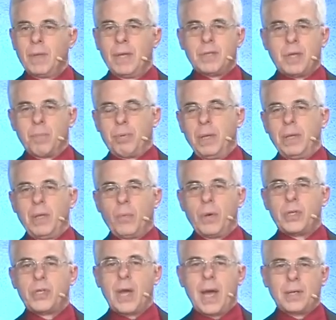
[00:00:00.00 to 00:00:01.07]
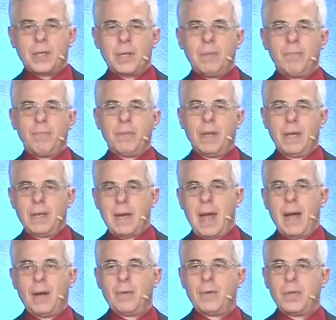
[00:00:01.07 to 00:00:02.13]
is completely rejected, and
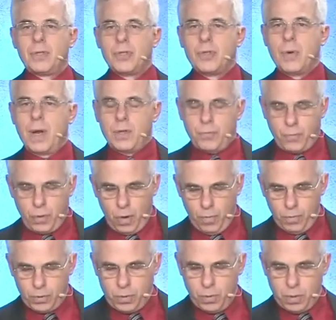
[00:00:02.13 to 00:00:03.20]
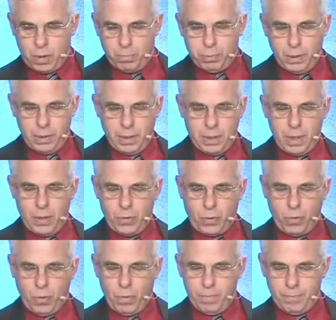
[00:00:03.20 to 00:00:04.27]
now it's transferred over to a completely another
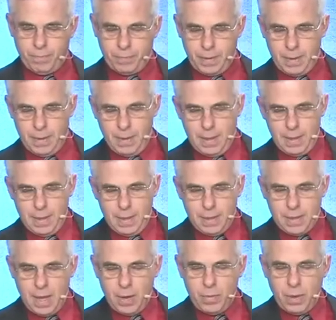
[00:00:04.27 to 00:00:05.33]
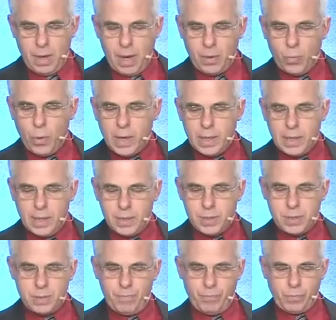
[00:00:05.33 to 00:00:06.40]
group. Then
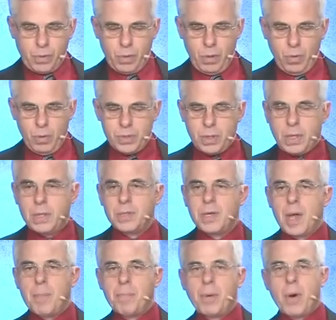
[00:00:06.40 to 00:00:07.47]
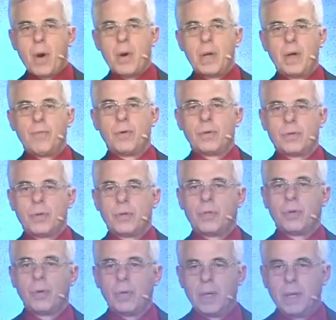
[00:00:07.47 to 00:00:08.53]
Irenaeus, who is a contemporary of
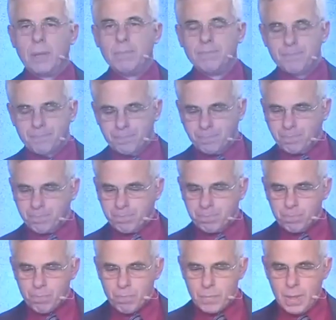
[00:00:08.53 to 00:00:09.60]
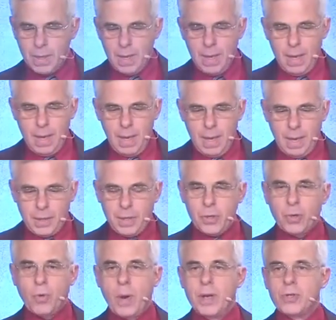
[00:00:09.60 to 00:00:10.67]
Tertullian,
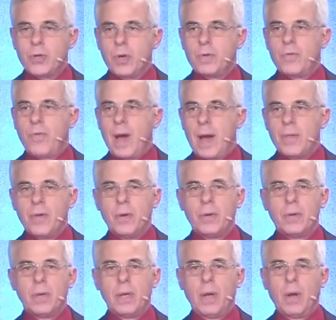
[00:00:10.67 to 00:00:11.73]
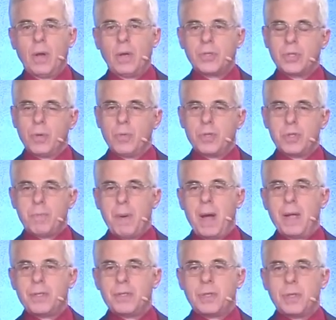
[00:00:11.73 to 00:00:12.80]
another great church father, also
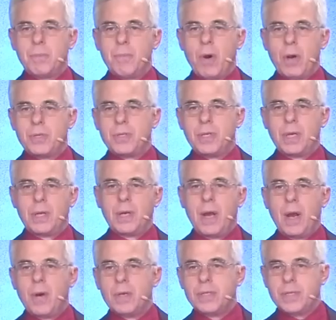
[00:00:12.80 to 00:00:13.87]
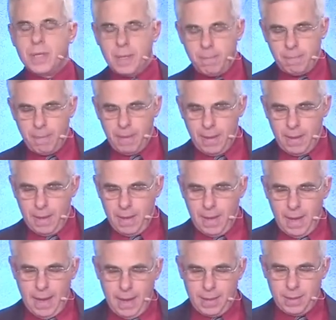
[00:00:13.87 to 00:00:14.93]
responds to the Marcion heresy,
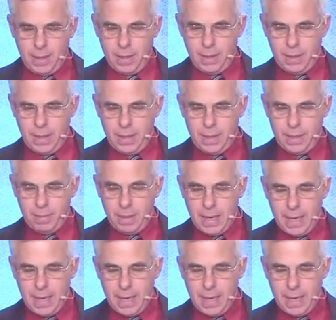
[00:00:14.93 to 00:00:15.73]
He